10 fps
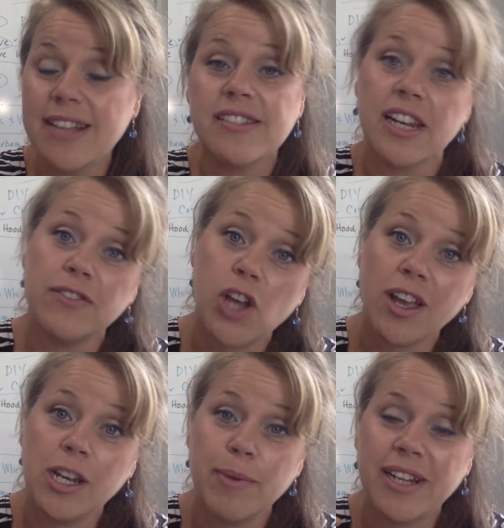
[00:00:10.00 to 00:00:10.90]
instead of
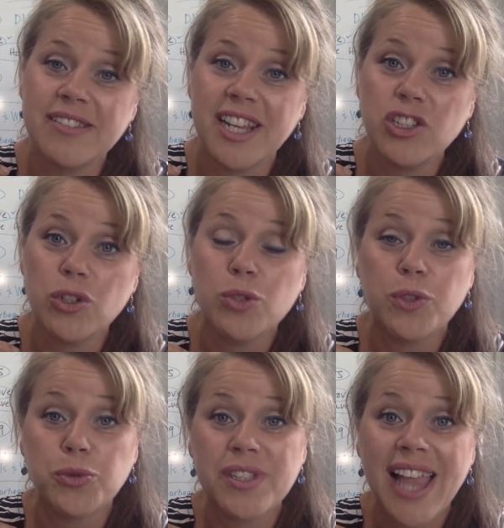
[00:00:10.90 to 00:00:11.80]
talking about essentials,
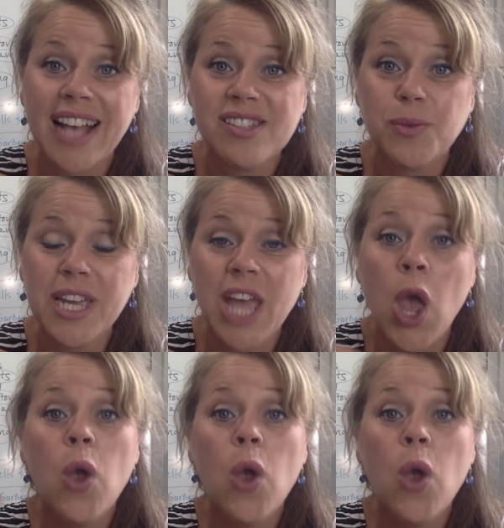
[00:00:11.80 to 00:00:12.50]
which was last week,